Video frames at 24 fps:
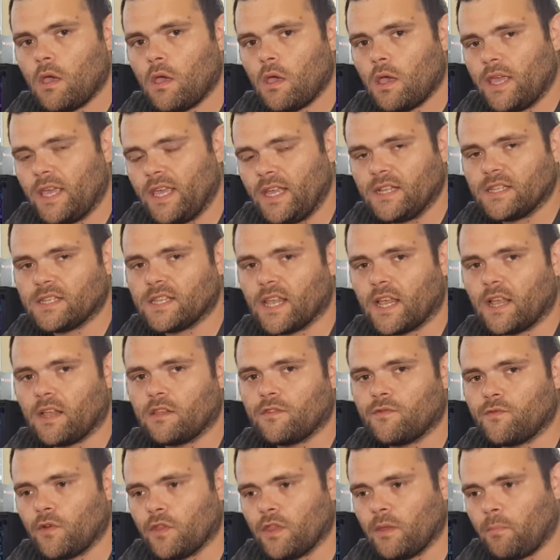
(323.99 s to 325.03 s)
heat sinks
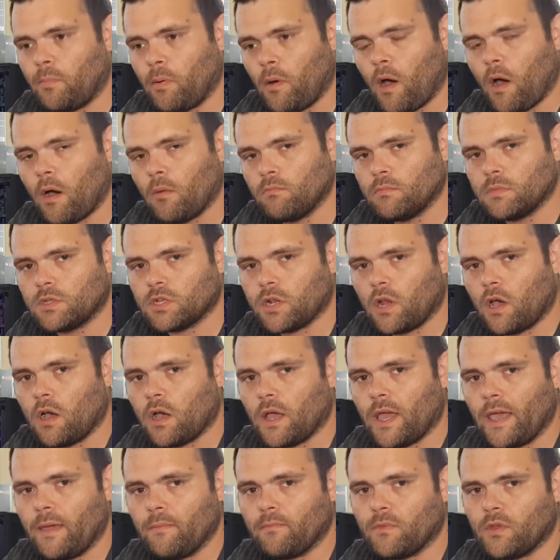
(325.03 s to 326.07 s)
for the bottom
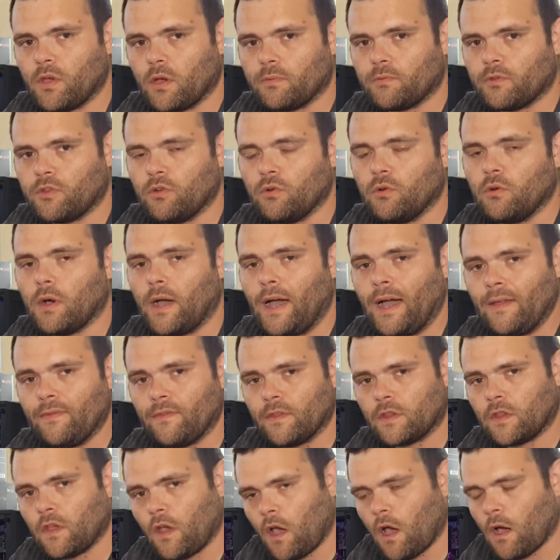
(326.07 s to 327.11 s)
slot M dot two and the
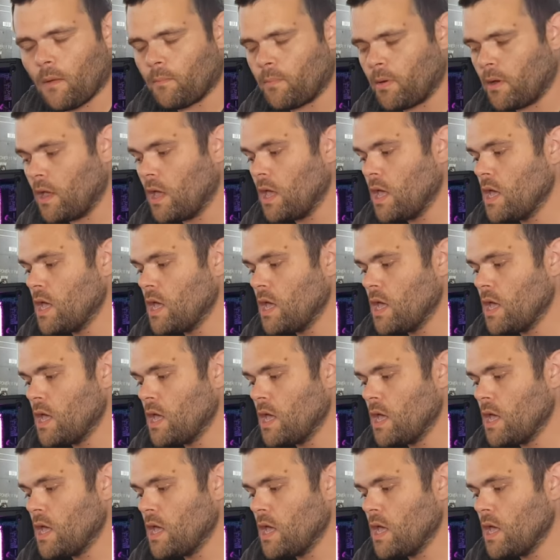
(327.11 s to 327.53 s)
top.